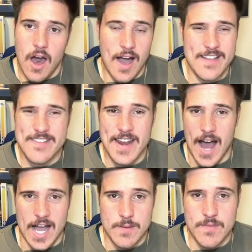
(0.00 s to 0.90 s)
I can see an
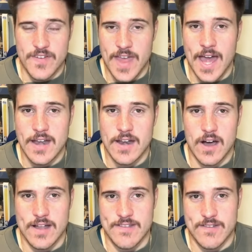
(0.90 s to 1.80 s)
argument for that.
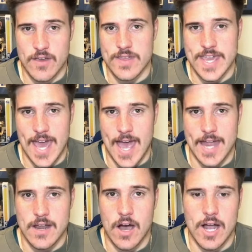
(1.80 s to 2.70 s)
I certainly can.